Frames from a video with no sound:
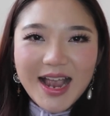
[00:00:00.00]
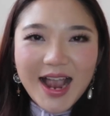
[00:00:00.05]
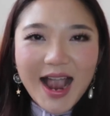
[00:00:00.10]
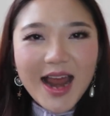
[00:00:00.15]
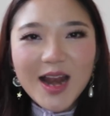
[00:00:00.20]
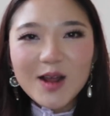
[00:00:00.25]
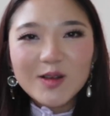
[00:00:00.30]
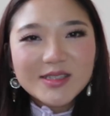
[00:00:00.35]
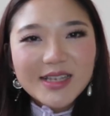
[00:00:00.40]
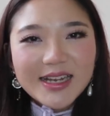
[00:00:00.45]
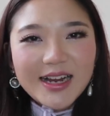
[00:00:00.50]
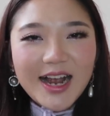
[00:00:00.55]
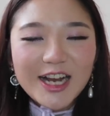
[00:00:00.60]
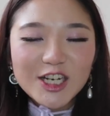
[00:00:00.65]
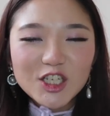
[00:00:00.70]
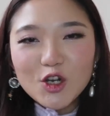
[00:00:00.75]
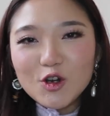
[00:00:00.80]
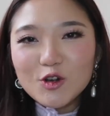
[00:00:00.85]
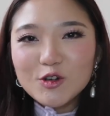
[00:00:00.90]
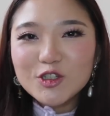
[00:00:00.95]
And I was like, I
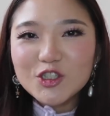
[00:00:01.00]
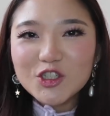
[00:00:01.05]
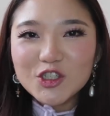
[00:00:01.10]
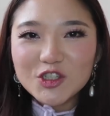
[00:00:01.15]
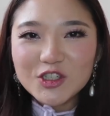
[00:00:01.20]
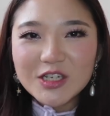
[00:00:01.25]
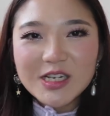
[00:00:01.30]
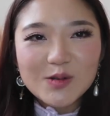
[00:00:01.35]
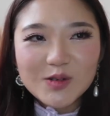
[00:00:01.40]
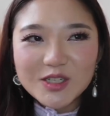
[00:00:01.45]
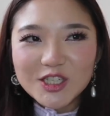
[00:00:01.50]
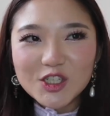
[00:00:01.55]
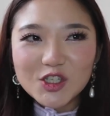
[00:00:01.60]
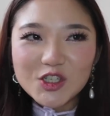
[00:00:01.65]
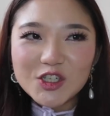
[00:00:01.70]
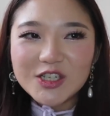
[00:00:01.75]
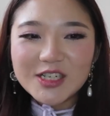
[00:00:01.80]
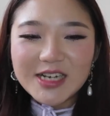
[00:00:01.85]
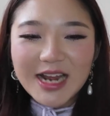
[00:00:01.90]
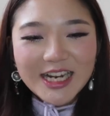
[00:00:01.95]
told you it was
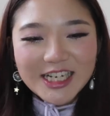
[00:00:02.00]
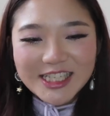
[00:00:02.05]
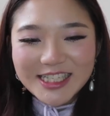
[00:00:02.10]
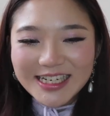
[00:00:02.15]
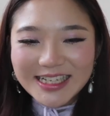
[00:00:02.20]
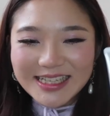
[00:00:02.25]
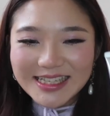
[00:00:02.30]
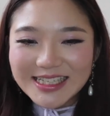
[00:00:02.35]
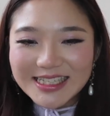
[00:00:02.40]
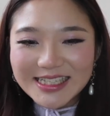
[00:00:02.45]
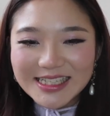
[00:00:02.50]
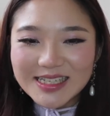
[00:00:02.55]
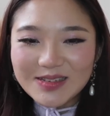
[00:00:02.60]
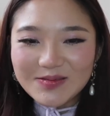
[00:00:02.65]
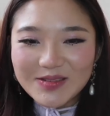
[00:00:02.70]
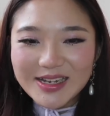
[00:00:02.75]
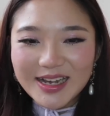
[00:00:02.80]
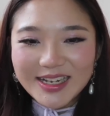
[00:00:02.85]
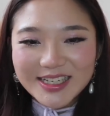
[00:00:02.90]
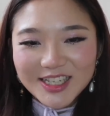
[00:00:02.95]
good. And she didn't listen to
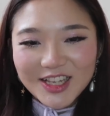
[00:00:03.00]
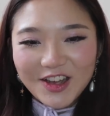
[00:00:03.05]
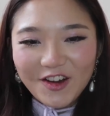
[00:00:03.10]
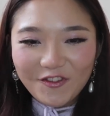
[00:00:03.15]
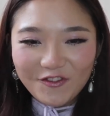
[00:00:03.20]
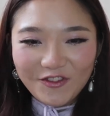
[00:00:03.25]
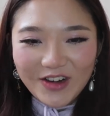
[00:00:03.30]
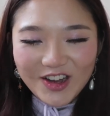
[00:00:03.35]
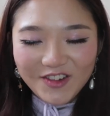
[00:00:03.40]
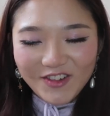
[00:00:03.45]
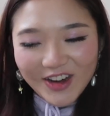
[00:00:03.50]
me until her friend